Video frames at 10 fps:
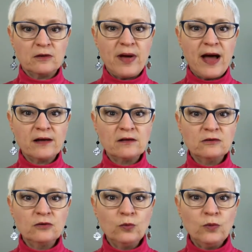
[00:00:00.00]
a
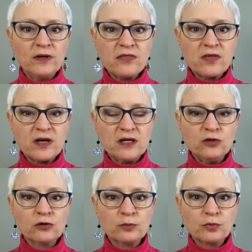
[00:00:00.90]
pattern within
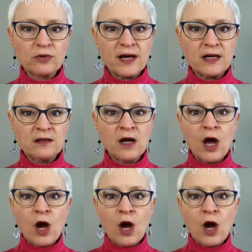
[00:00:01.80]
your brain